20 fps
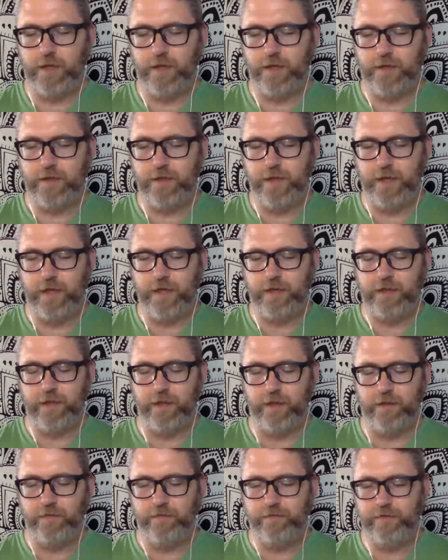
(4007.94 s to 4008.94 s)
I yeah, I
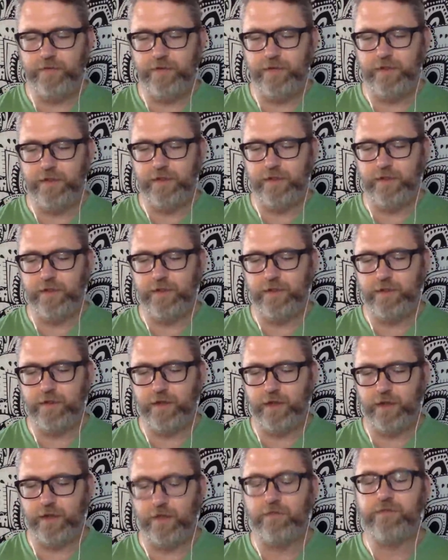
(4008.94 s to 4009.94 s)
love the
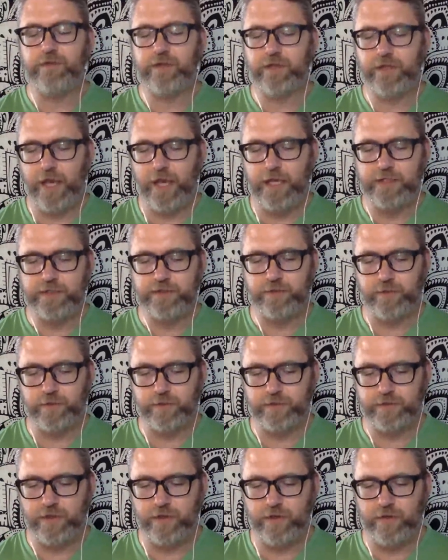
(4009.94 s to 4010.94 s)
I love the
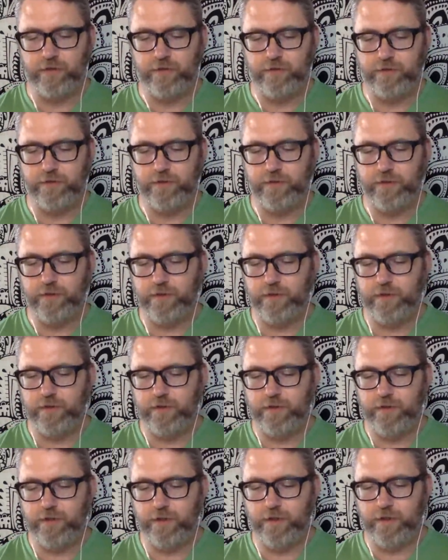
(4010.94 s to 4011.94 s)
casual tone
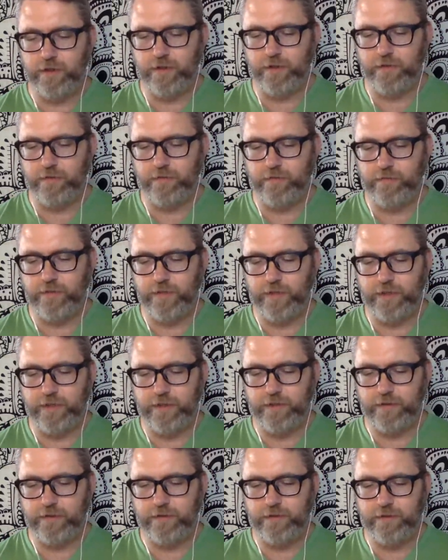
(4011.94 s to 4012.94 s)
uh, that
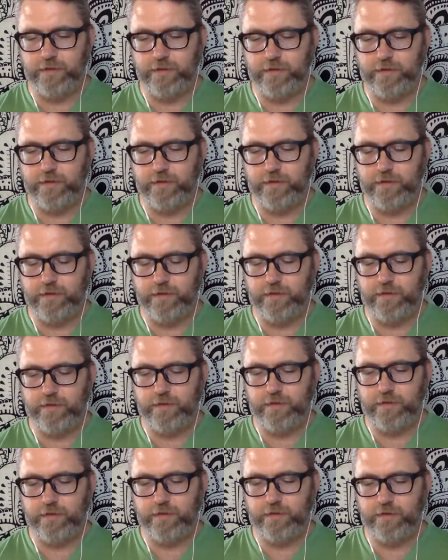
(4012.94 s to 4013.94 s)
it
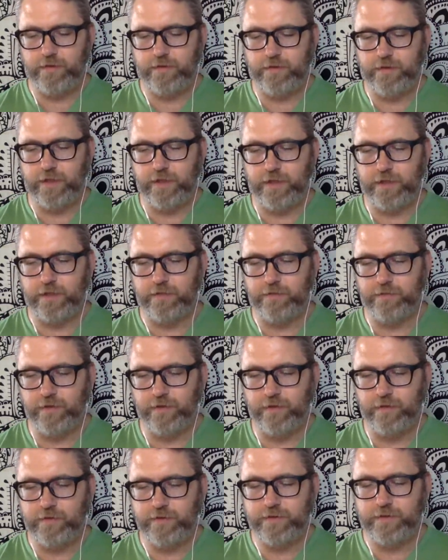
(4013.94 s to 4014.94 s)
that it
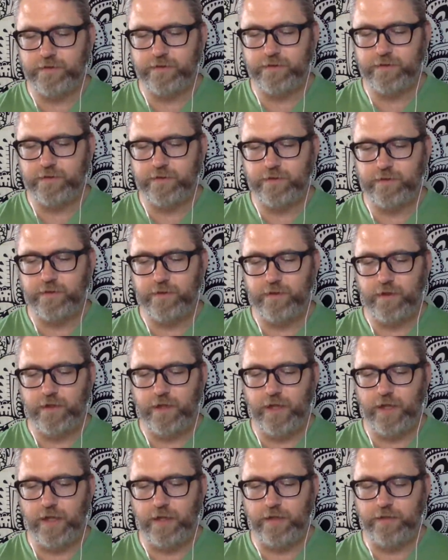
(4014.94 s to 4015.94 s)
evokes,
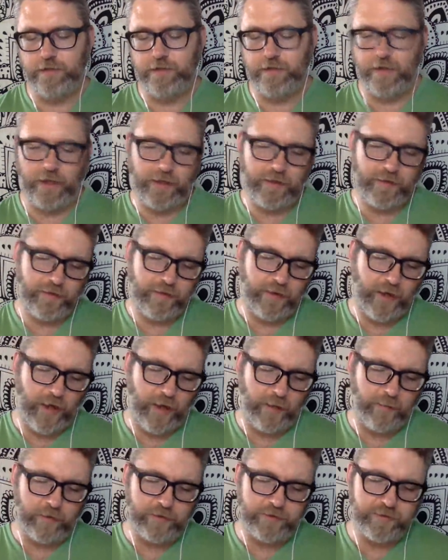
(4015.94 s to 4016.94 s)
and
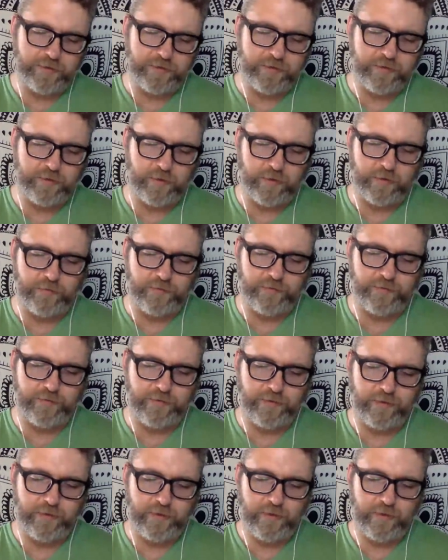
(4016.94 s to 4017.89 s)
I'm also sort of,